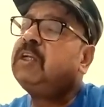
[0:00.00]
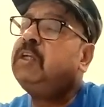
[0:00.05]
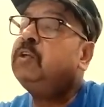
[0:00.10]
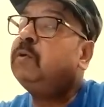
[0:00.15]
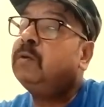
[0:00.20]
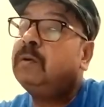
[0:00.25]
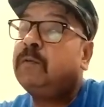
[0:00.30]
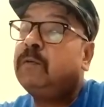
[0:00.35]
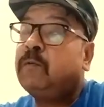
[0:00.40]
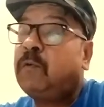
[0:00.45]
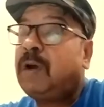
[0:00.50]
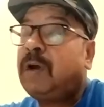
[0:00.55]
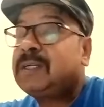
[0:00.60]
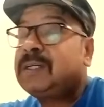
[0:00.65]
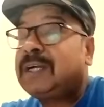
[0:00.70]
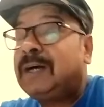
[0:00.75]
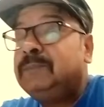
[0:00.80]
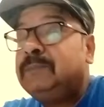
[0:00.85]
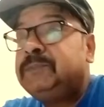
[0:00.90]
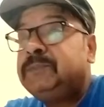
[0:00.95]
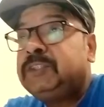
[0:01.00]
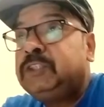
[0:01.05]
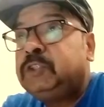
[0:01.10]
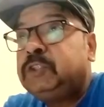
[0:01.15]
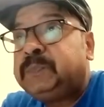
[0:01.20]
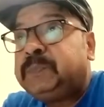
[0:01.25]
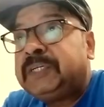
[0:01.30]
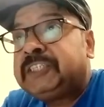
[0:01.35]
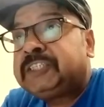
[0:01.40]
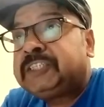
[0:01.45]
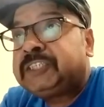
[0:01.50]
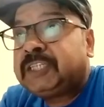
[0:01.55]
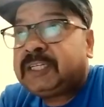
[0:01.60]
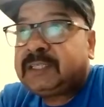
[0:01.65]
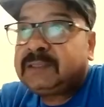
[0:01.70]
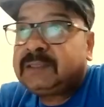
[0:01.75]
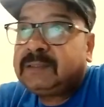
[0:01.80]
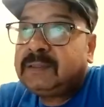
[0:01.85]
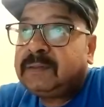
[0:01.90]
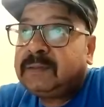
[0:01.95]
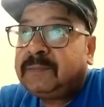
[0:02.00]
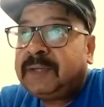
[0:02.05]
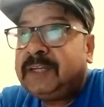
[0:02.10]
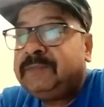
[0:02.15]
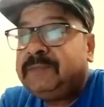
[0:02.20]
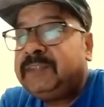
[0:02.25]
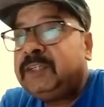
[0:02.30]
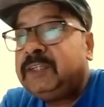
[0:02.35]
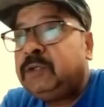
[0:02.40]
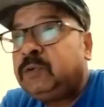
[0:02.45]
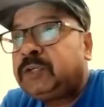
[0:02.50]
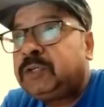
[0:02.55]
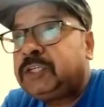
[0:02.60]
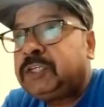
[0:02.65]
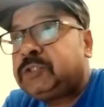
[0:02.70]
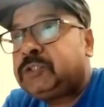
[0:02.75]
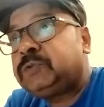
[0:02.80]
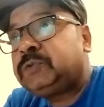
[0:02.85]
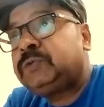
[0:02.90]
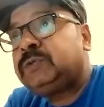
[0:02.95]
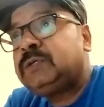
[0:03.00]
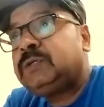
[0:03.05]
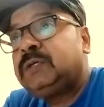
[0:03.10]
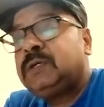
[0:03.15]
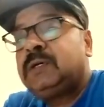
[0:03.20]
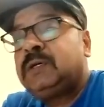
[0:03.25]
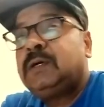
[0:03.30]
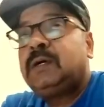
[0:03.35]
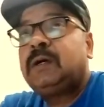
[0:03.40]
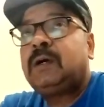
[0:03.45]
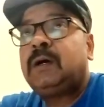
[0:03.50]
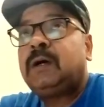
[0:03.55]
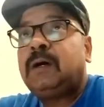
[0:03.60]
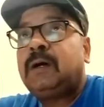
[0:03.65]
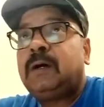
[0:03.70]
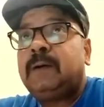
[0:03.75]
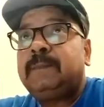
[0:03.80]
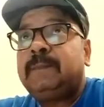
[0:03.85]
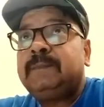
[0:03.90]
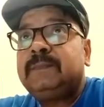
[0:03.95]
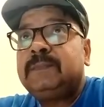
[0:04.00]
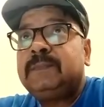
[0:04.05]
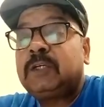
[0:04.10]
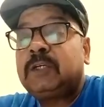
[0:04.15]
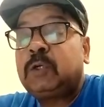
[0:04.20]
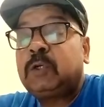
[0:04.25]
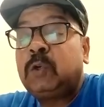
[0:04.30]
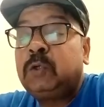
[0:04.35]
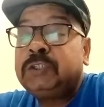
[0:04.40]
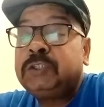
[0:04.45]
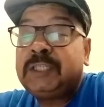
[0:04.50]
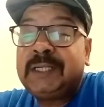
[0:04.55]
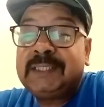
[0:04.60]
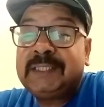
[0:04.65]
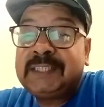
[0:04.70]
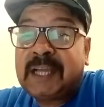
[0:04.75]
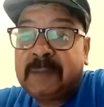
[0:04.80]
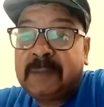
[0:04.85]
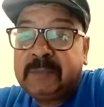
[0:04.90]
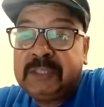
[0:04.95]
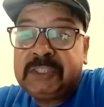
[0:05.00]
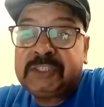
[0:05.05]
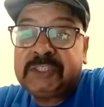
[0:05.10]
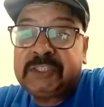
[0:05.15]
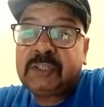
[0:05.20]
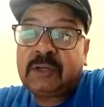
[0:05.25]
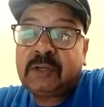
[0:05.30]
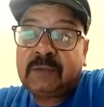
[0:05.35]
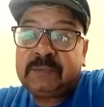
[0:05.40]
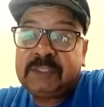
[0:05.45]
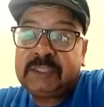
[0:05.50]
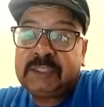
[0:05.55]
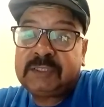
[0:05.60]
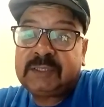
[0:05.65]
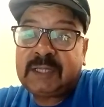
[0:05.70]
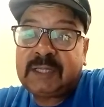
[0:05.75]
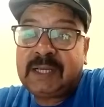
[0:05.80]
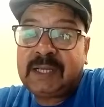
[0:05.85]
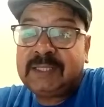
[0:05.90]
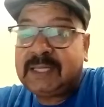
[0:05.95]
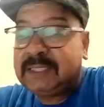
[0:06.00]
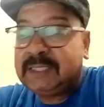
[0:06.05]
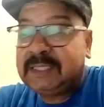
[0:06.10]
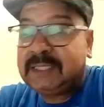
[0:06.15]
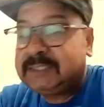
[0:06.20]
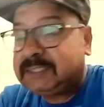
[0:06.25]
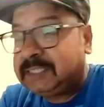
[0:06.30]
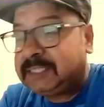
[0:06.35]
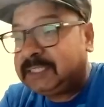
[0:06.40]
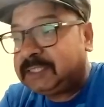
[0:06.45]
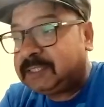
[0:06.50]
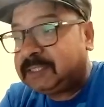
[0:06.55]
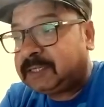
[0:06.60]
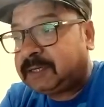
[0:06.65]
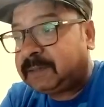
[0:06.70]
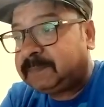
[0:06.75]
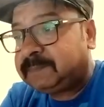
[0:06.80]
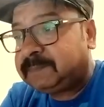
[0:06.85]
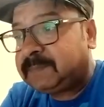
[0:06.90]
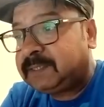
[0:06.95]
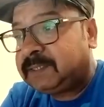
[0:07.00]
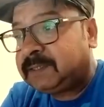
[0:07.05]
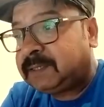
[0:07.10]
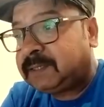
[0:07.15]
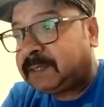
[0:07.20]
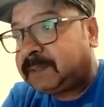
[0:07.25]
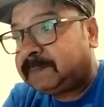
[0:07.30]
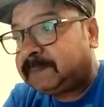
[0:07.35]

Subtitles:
what comes into picture when we look into the closer examination of this, as I said in the